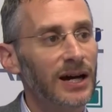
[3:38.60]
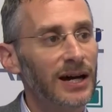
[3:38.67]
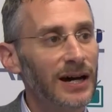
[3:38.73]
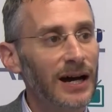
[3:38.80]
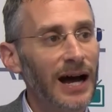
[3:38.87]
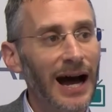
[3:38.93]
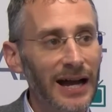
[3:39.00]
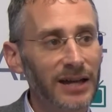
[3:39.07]

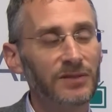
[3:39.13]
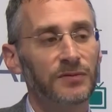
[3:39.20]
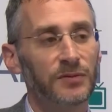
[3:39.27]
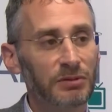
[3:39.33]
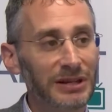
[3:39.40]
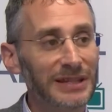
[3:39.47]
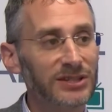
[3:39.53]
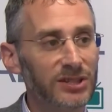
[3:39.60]
I,
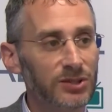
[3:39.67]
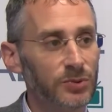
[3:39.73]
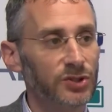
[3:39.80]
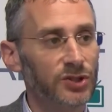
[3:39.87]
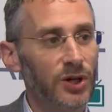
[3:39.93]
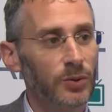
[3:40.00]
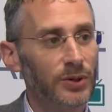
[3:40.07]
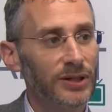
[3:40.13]
for instance, was
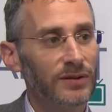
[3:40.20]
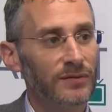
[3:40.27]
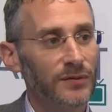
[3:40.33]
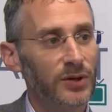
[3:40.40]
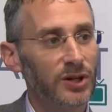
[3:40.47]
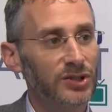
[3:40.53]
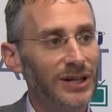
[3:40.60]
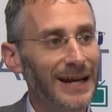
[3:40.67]
showing
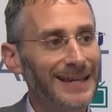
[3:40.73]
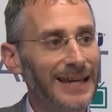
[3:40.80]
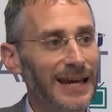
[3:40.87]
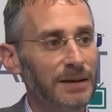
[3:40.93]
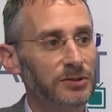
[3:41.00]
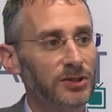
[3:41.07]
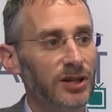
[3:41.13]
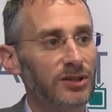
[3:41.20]
footage I
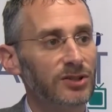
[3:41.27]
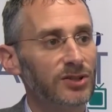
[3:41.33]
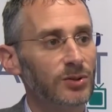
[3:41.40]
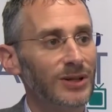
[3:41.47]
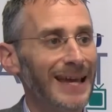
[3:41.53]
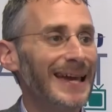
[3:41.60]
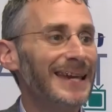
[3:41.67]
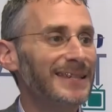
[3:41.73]
captured on the
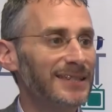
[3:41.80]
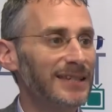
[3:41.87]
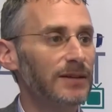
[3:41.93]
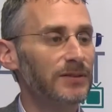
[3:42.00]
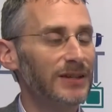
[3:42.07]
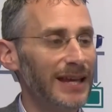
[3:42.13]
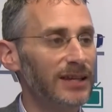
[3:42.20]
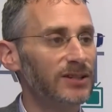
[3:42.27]
Sony
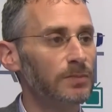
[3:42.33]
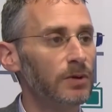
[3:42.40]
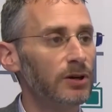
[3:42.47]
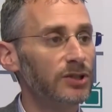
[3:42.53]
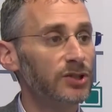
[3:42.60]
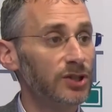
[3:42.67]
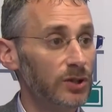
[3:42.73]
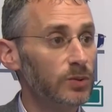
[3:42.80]
a7S
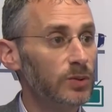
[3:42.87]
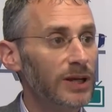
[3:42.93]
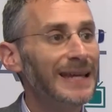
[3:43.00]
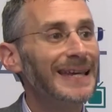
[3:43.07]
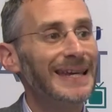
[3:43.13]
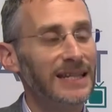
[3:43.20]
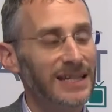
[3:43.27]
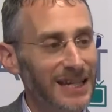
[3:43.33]
Mark II
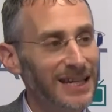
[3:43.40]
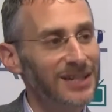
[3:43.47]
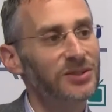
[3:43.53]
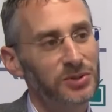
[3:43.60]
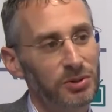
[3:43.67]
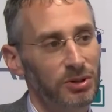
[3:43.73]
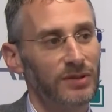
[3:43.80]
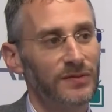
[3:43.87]
in
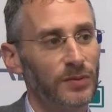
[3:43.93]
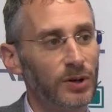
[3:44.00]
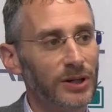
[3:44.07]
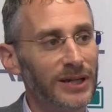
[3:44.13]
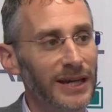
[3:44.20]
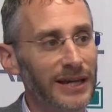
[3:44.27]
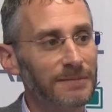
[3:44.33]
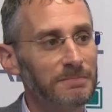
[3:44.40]
internal
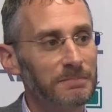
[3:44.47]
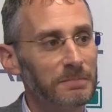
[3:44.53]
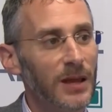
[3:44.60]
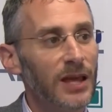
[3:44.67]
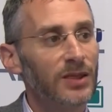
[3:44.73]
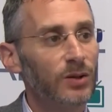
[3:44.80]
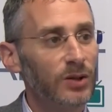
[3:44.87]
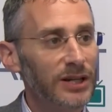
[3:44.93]
4K.
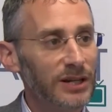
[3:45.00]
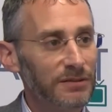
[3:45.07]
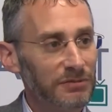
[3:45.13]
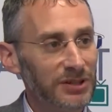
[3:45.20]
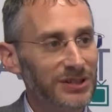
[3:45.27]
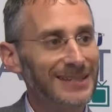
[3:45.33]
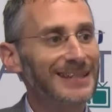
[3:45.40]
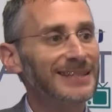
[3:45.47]
The only
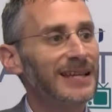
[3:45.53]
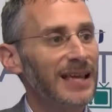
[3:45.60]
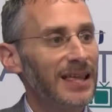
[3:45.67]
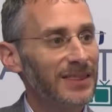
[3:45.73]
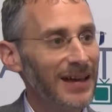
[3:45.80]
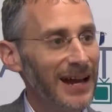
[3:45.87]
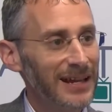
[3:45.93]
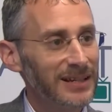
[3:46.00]
difference is
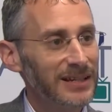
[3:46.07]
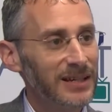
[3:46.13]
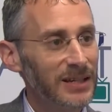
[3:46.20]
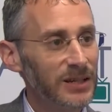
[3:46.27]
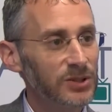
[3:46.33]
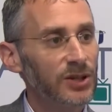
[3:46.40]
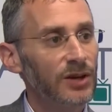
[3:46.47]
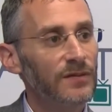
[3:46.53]
that
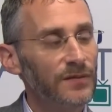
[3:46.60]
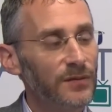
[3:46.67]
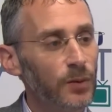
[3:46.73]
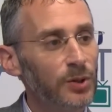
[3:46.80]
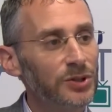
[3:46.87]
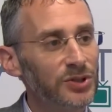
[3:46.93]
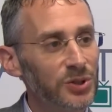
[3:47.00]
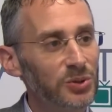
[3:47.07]
is
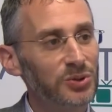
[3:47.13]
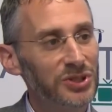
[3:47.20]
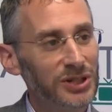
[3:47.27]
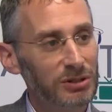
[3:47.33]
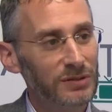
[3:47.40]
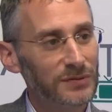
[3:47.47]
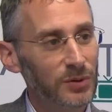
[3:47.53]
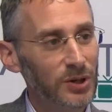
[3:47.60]

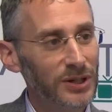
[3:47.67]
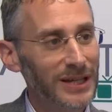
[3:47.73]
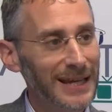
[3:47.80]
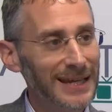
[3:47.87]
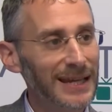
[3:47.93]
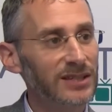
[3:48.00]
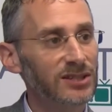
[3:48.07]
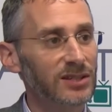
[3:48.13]
420
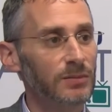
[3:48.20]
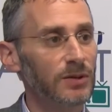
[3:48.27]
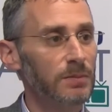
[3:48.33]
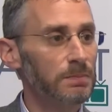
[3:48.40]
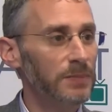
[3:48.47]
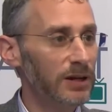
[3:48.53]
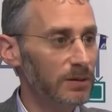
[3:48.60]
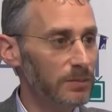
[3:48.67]
4K, and some of the
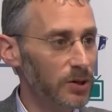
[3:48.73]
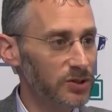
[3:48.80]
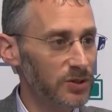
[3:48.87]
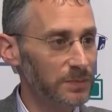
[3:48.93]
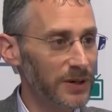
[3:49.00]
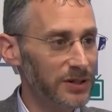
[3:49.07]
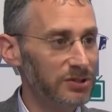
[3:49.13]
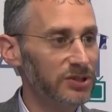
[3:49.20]
bigger
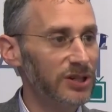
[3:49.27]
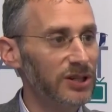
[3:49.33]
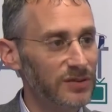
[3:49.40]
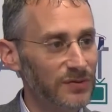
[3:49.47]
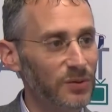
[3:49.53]
motion pictures is